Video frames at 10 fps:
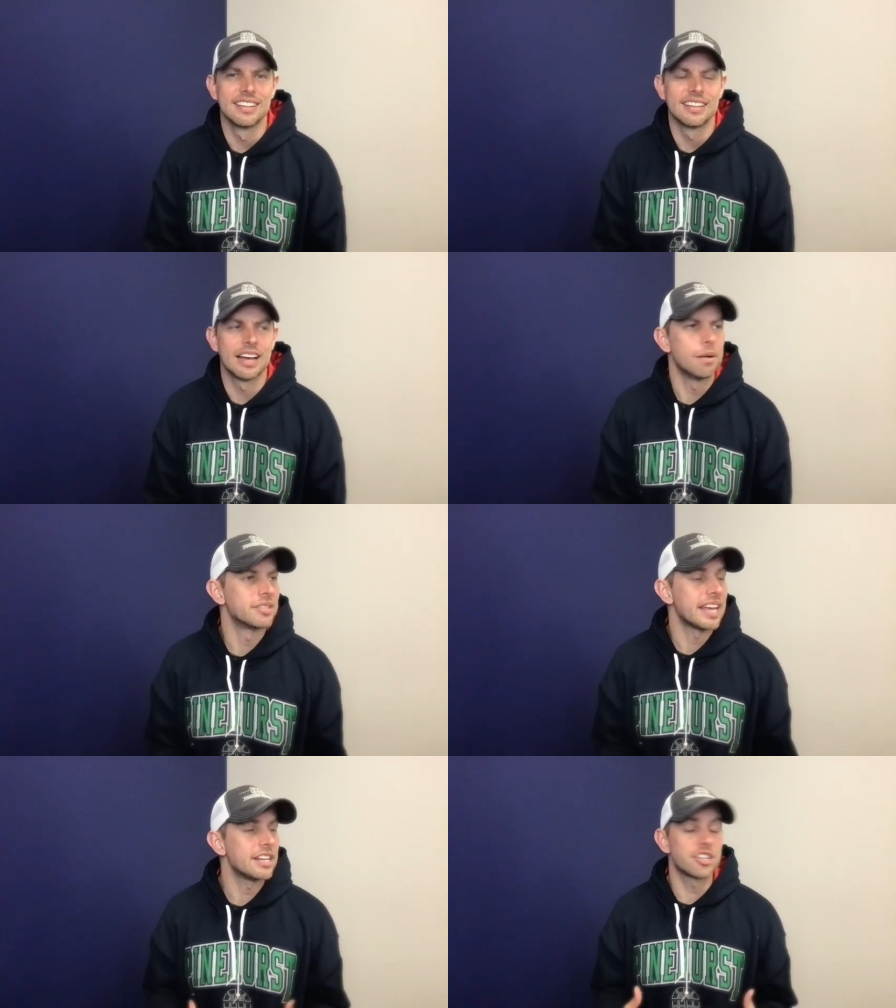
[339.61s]
I was
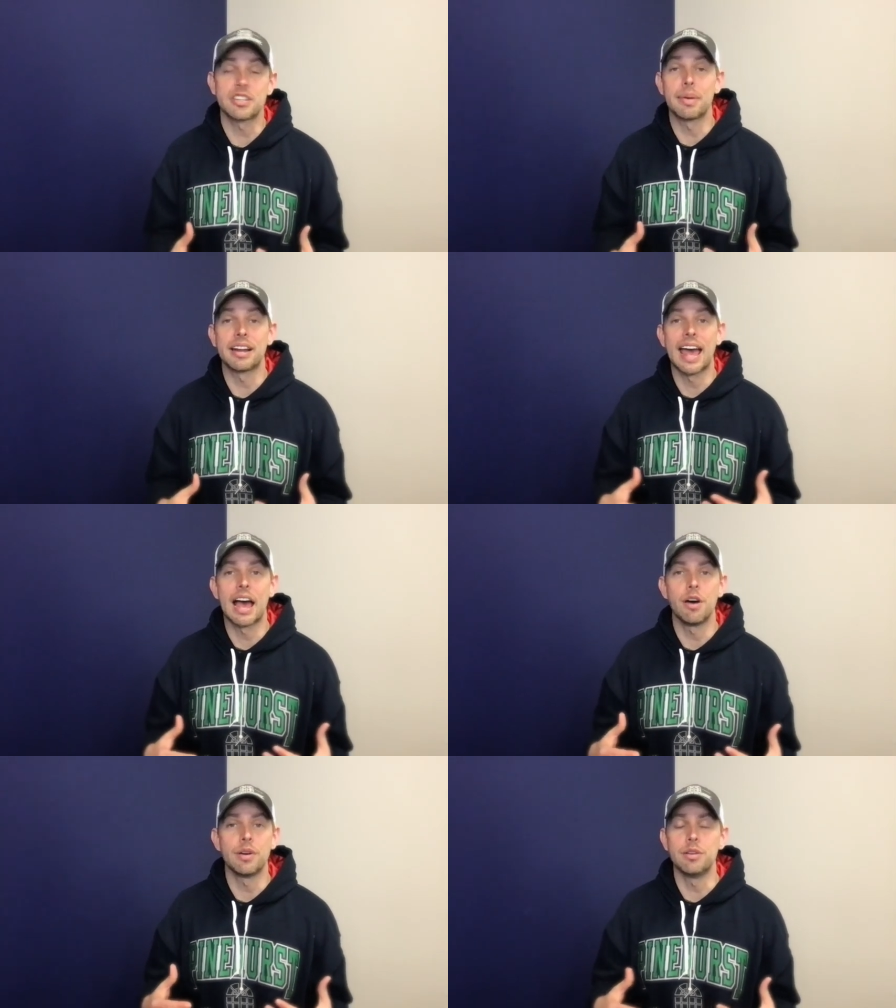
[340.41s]
anxious about
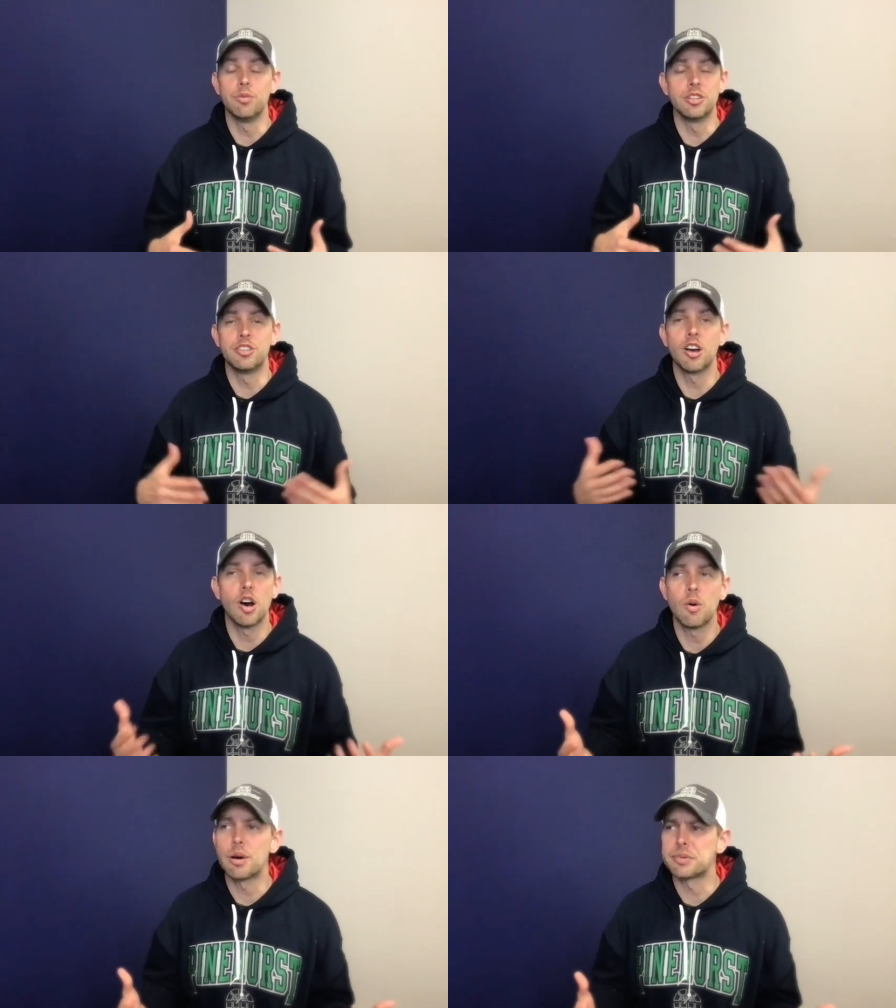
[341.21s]
how it would
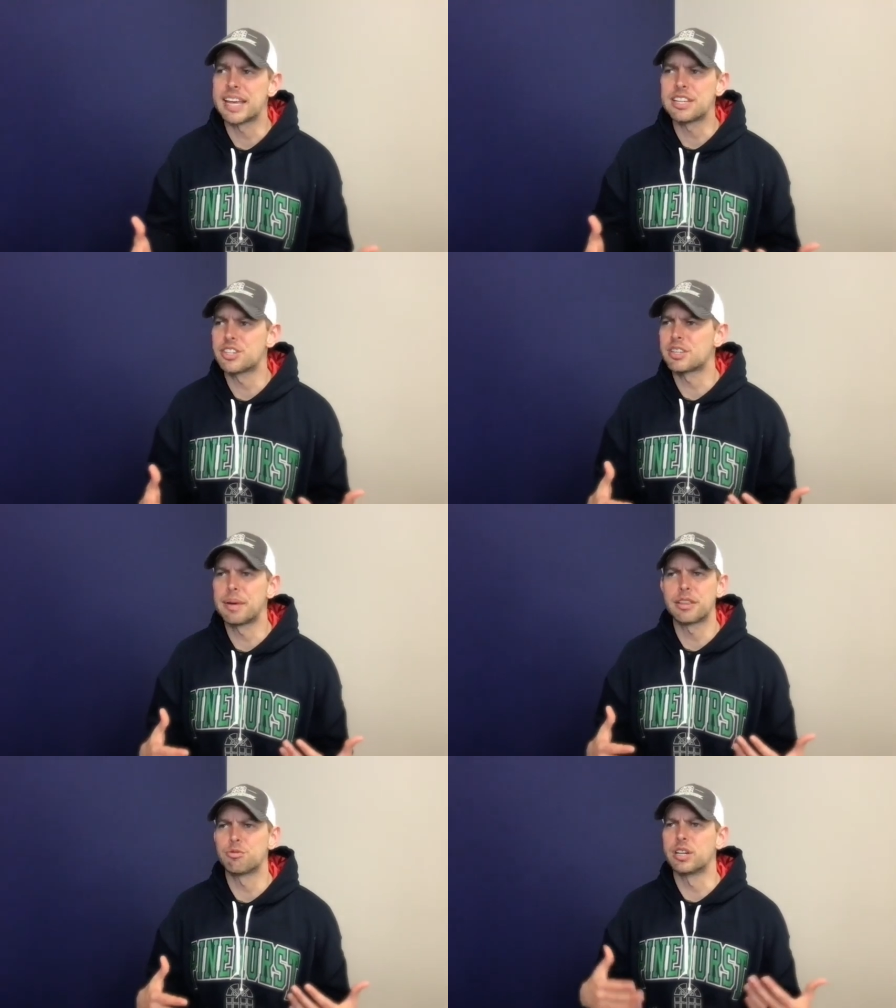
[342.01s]
go. I was anxious
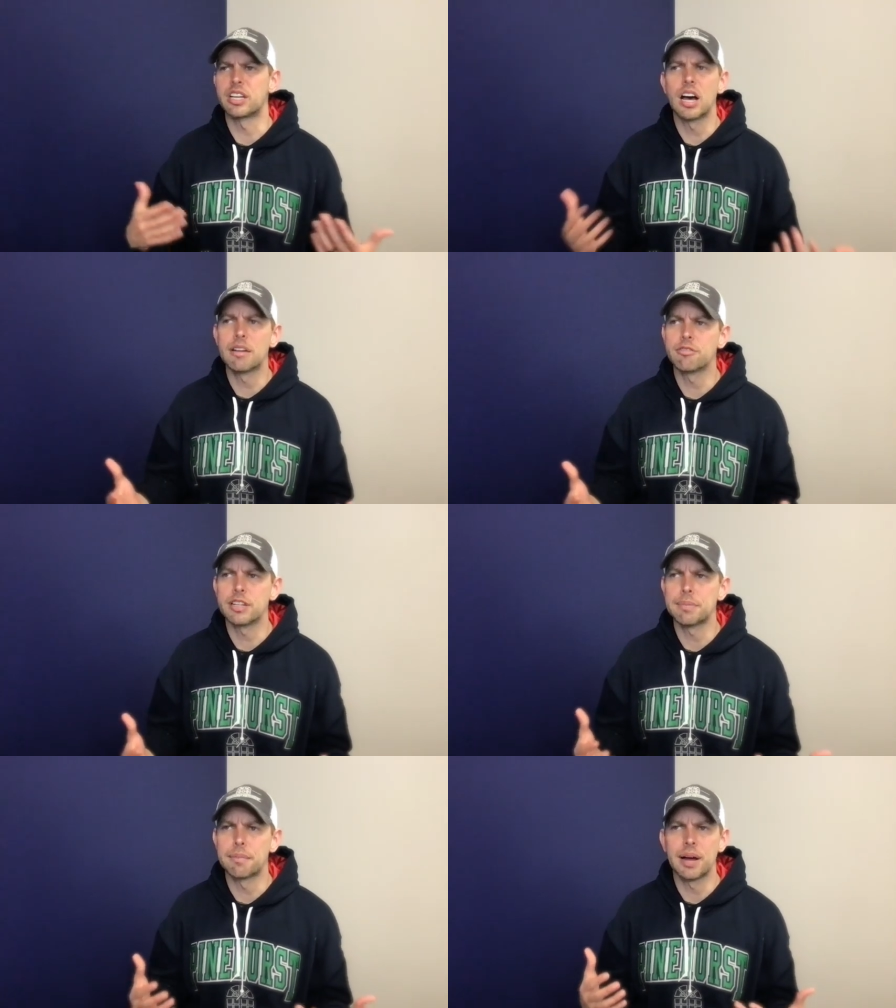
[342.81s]
about the recovery.
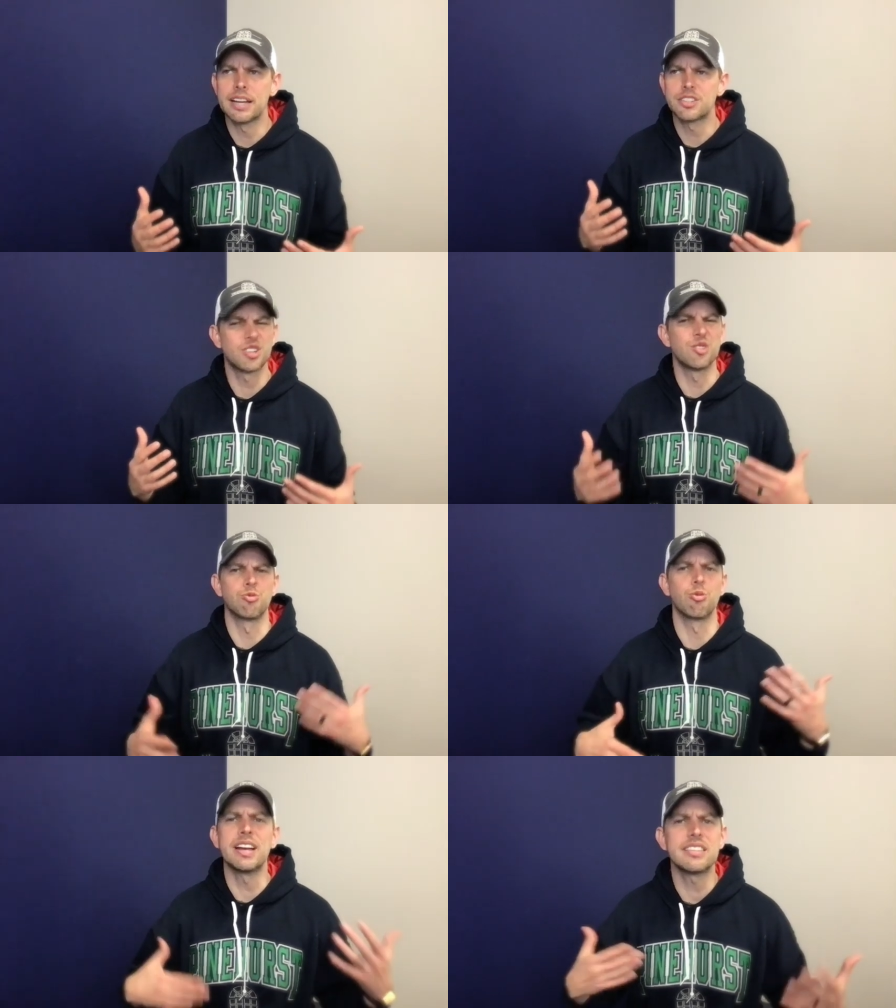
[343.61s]
My mind started
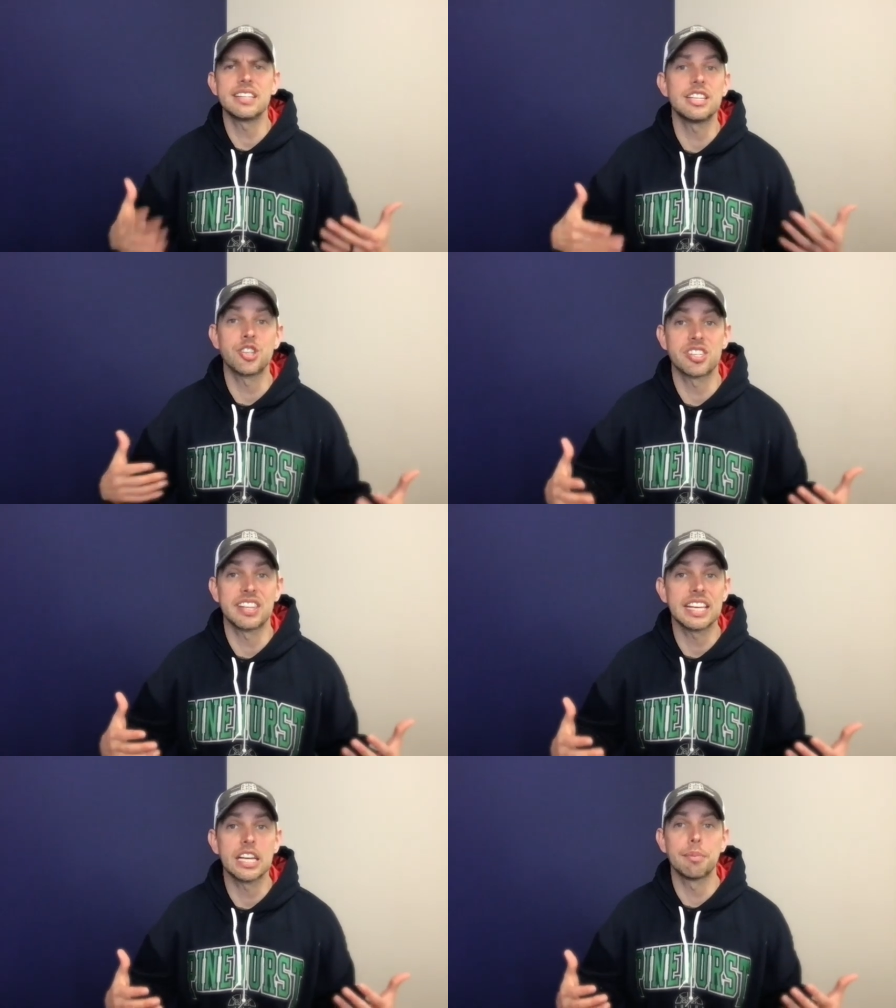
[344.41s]
racing just
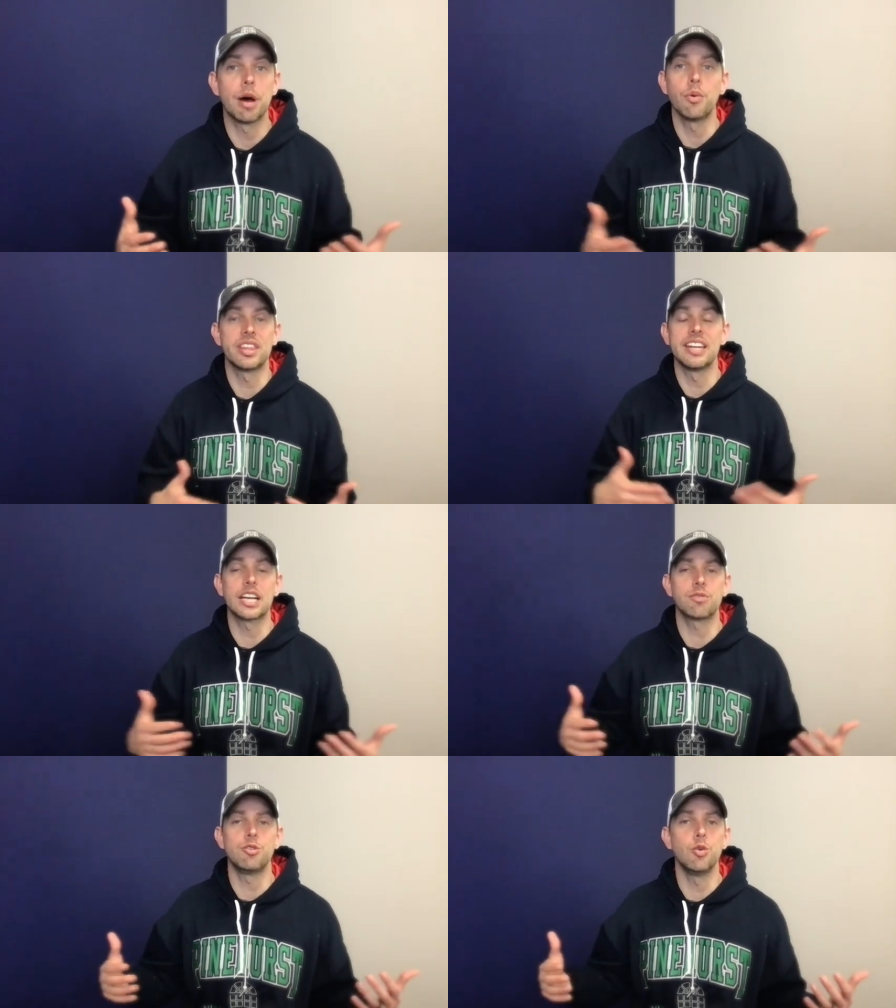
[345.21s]
thinking about what the
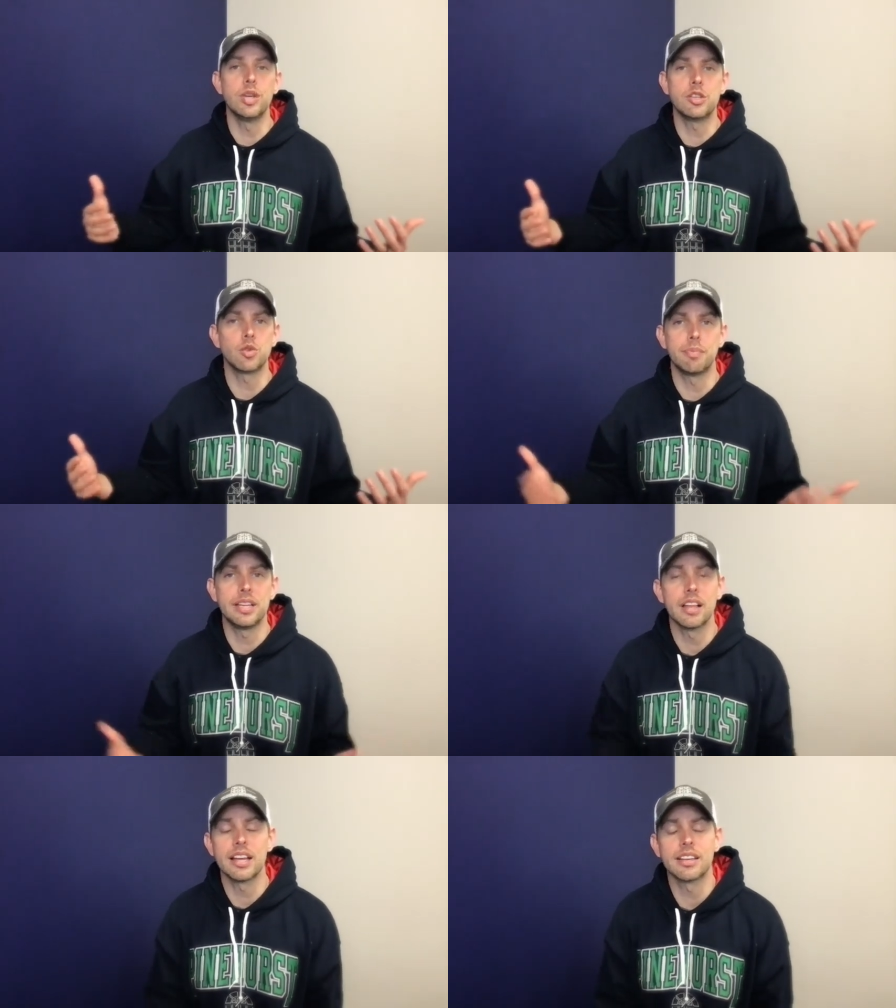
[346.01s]
next few weeks would be
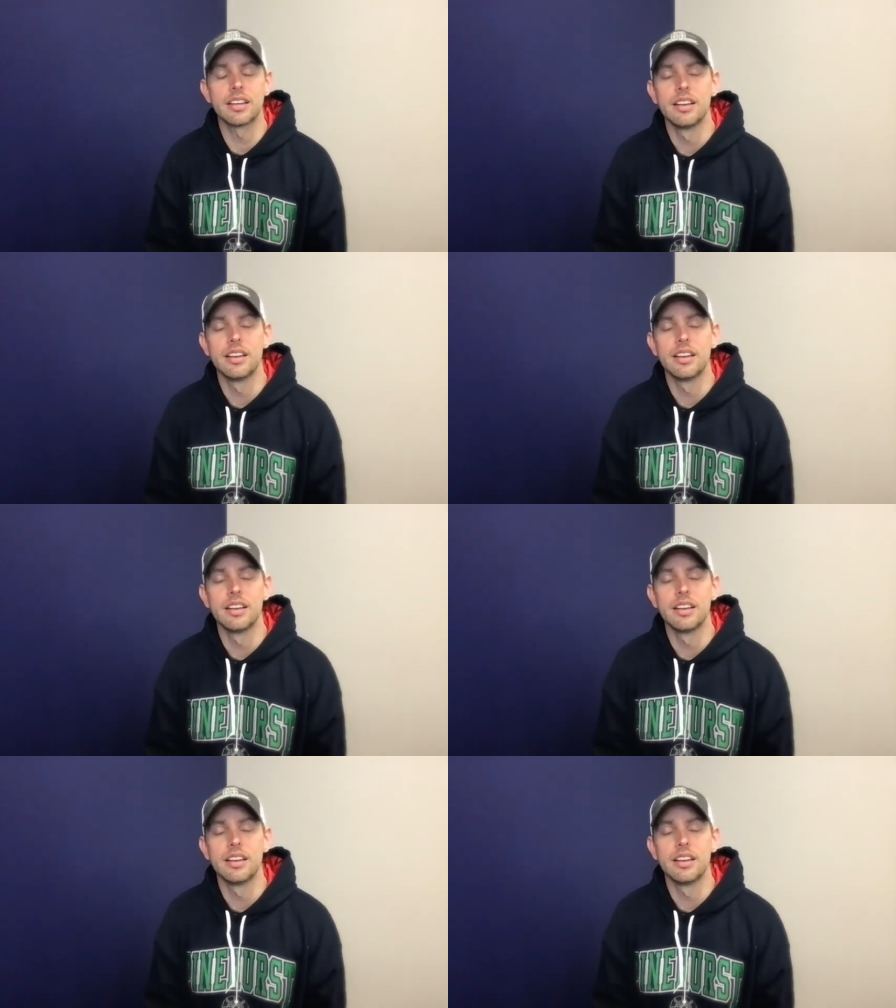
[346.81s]
like.